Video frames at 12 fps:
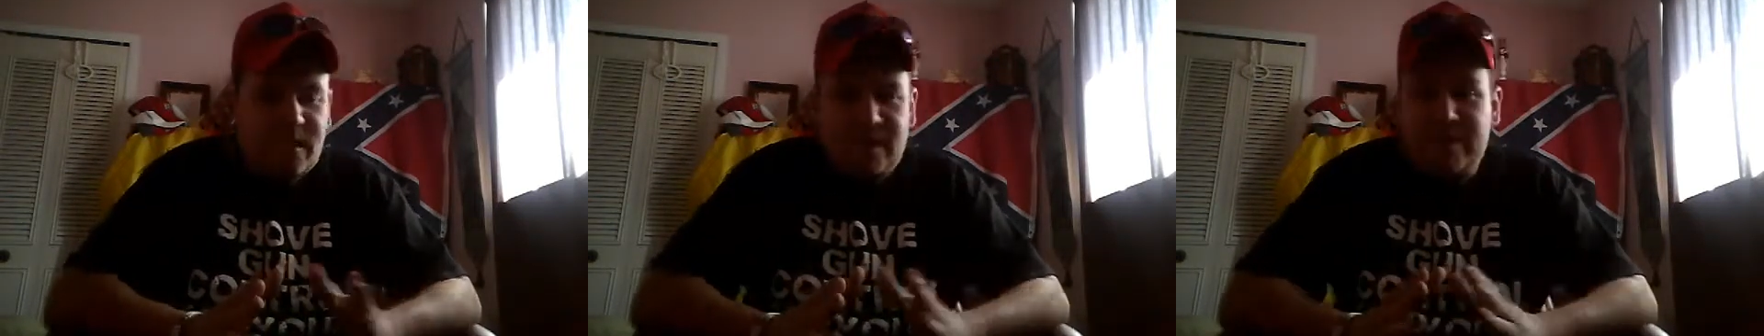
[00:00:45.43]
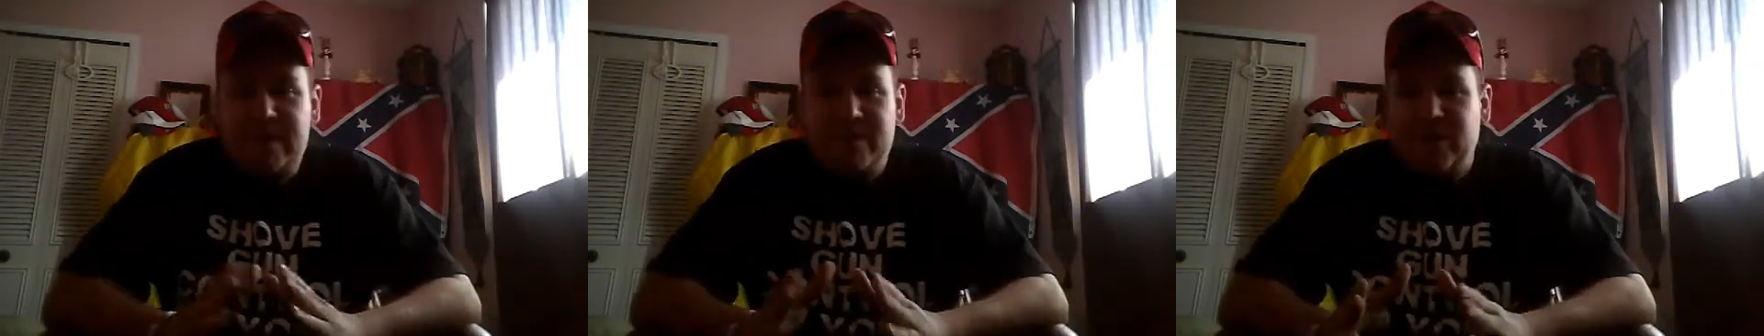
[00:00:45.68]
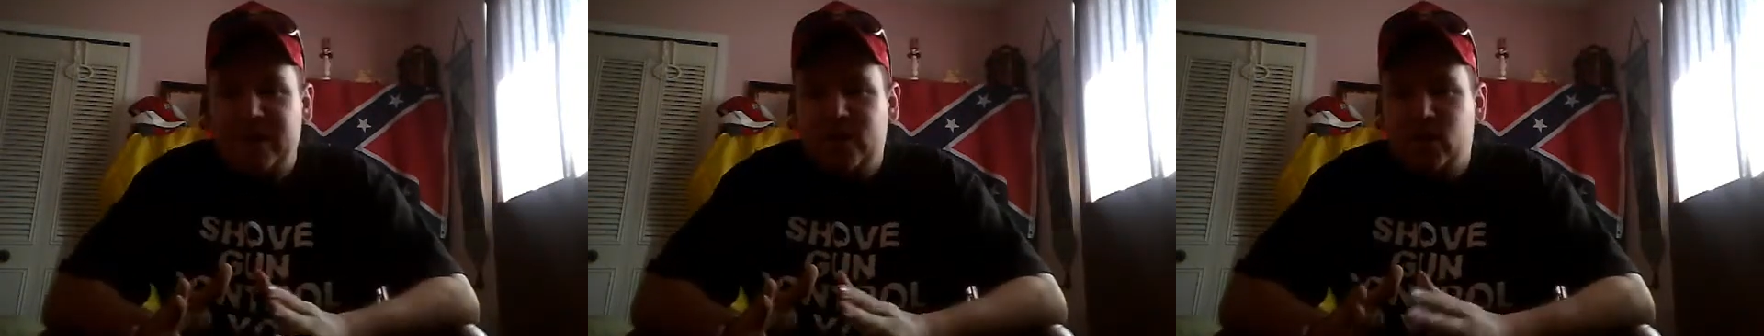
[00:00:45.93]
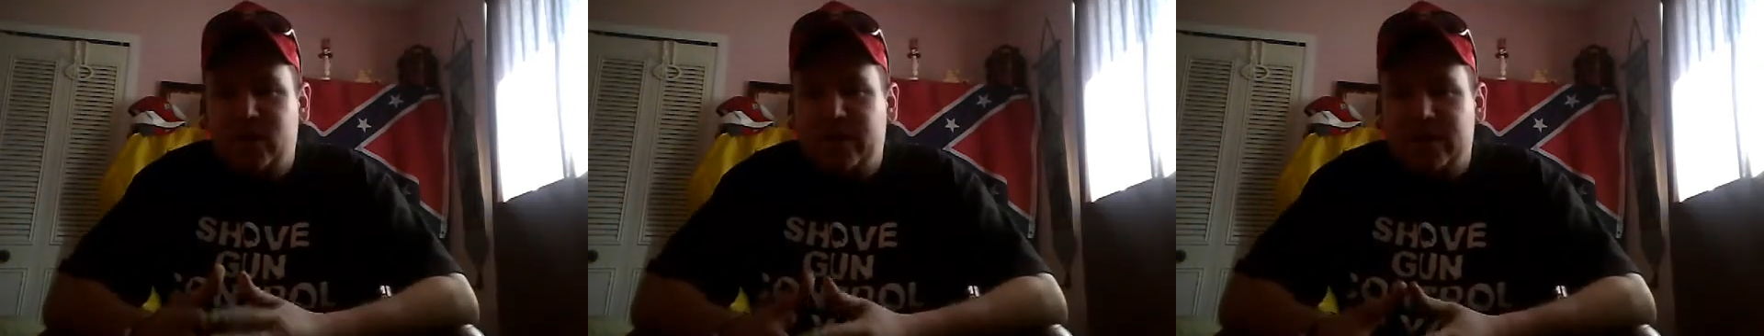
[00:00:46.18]

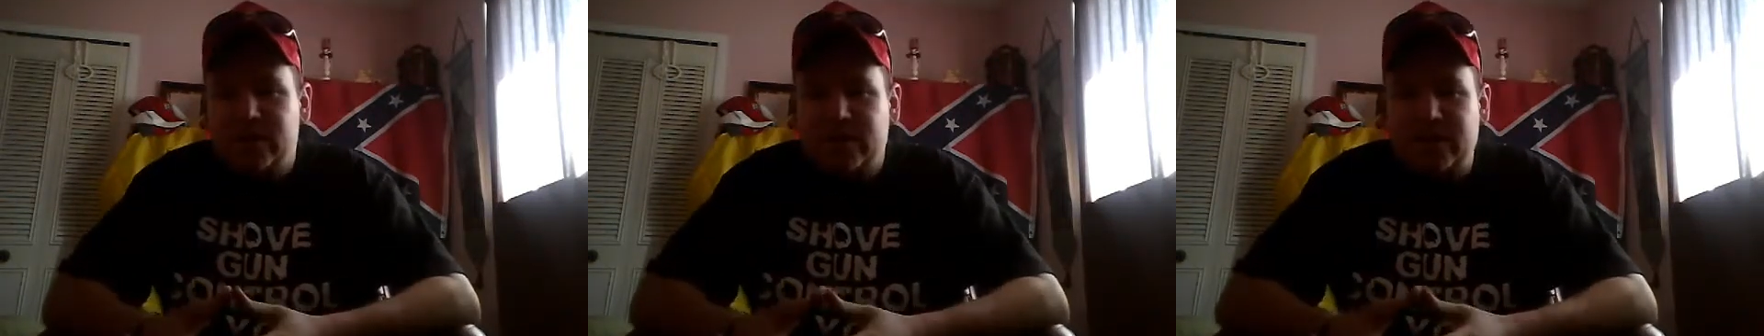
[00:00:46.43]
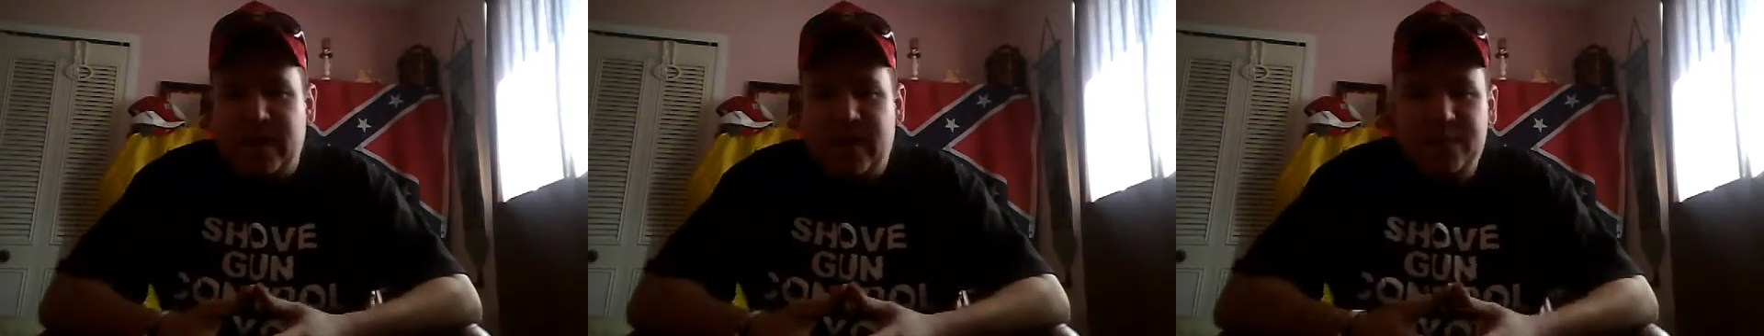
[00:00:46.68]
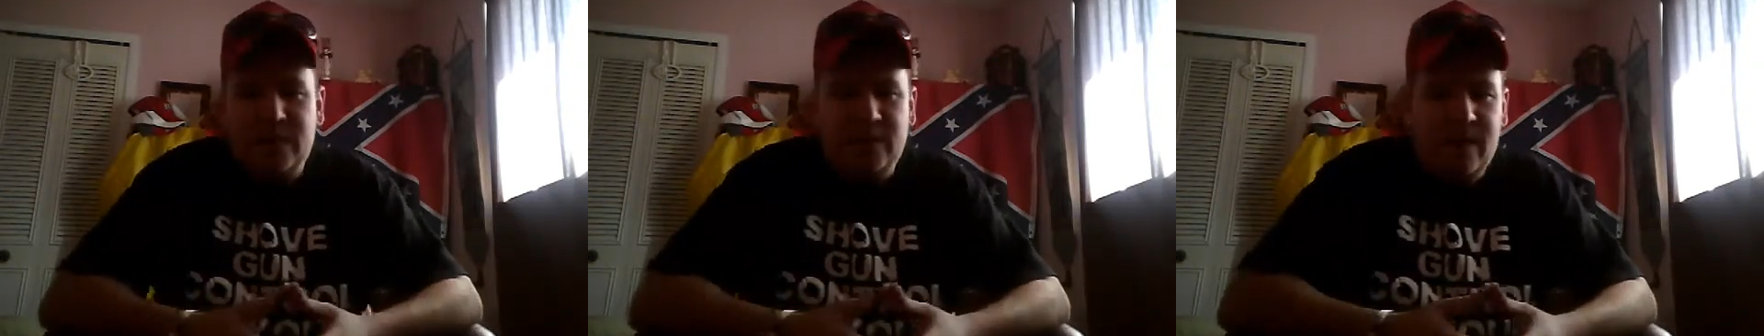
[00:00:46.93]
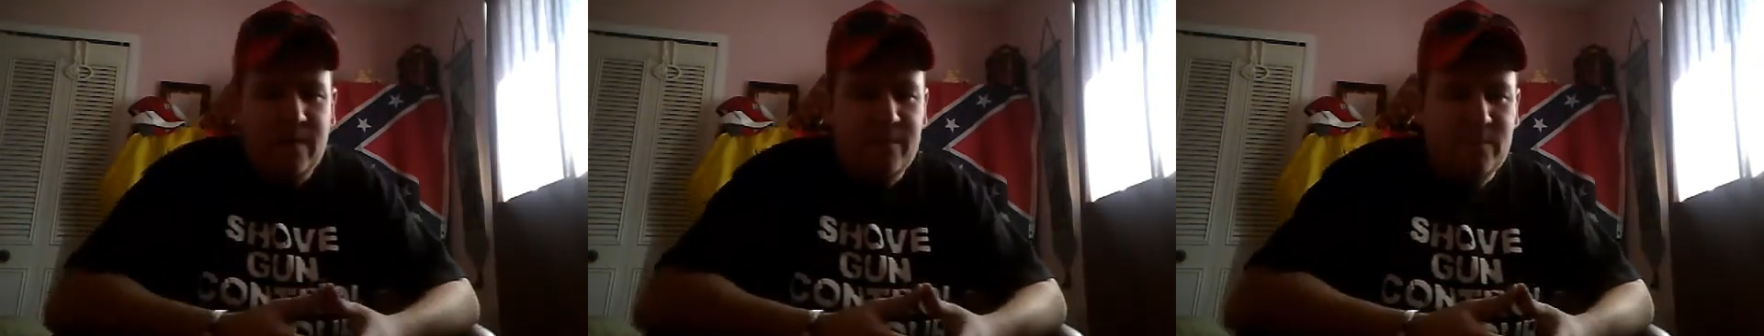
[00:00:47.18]
intimidation against the cops,
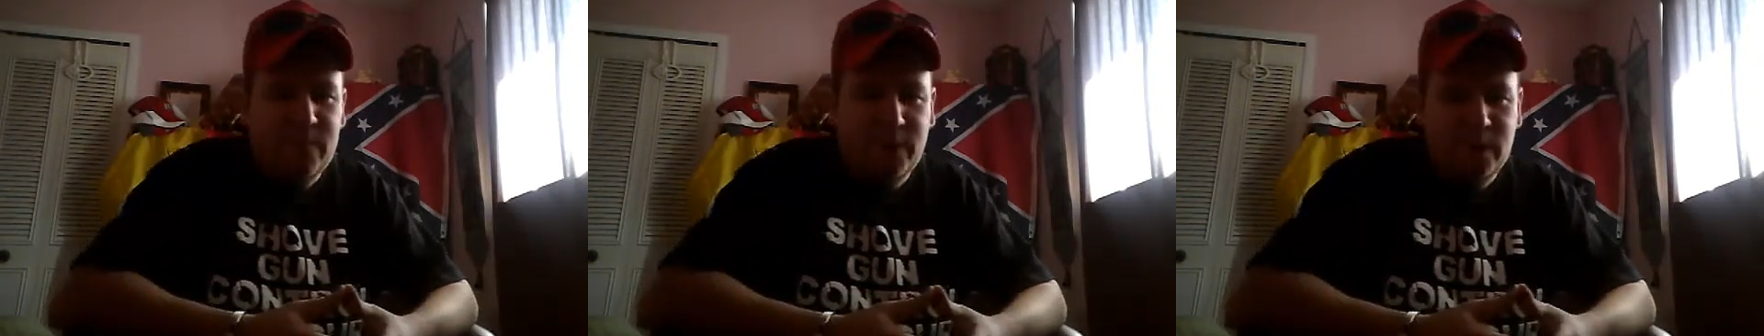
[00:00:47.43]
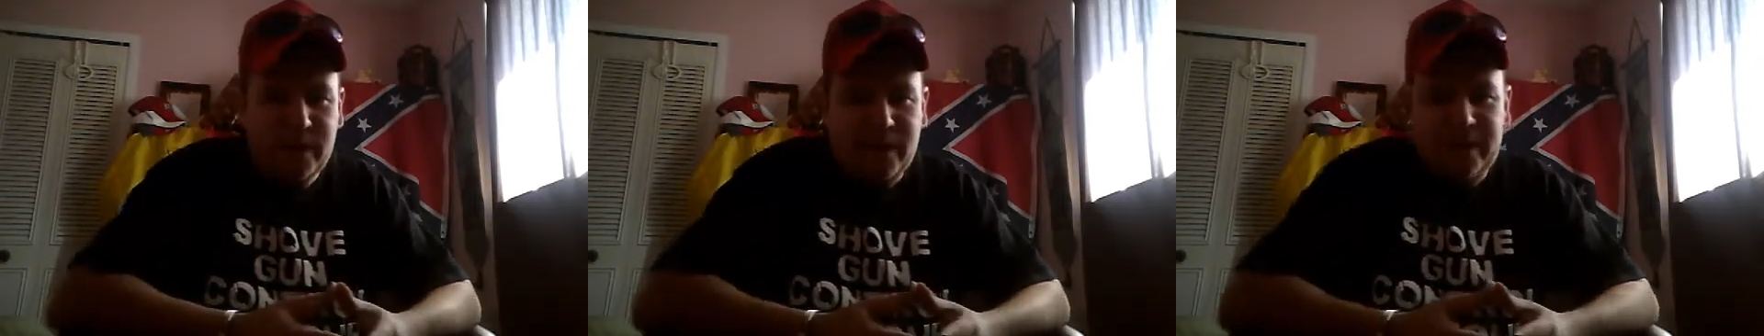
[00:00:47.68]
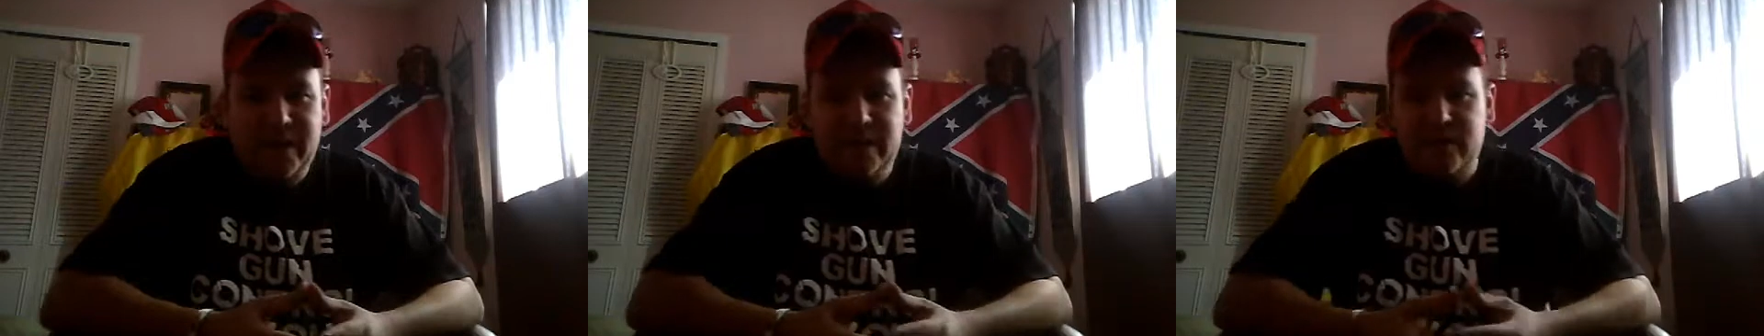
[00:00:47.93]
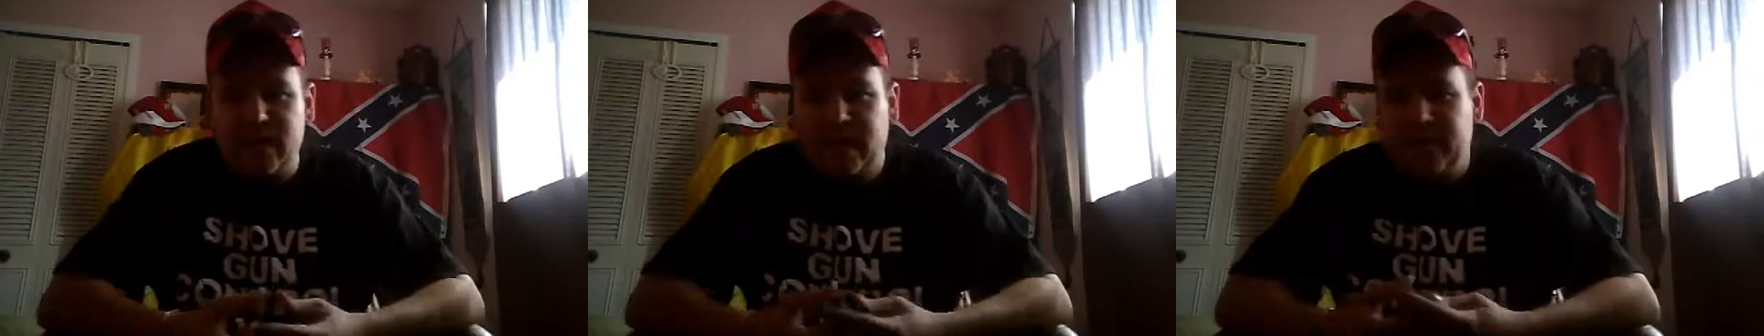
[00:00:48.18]
and I'm purely
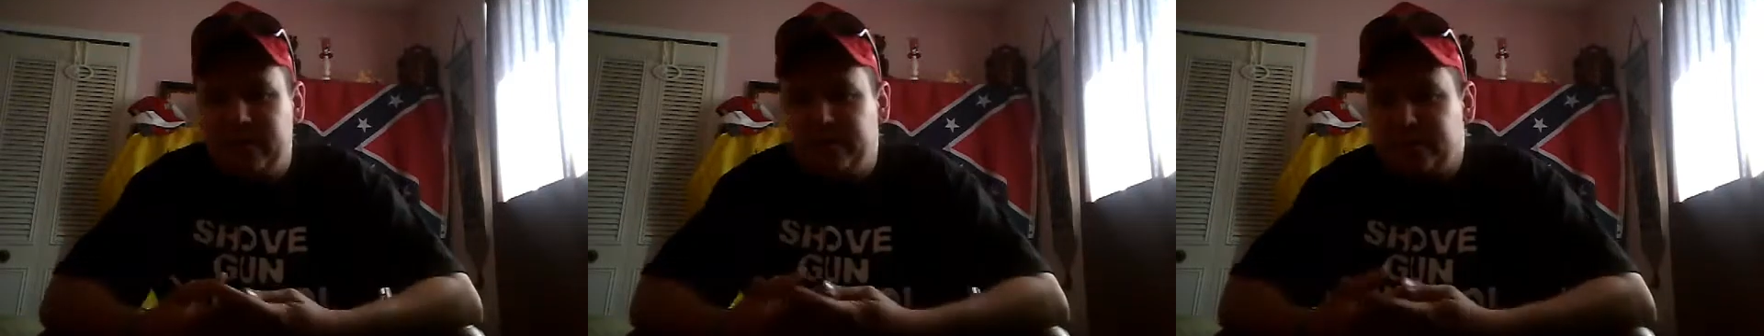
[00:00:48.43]
against that.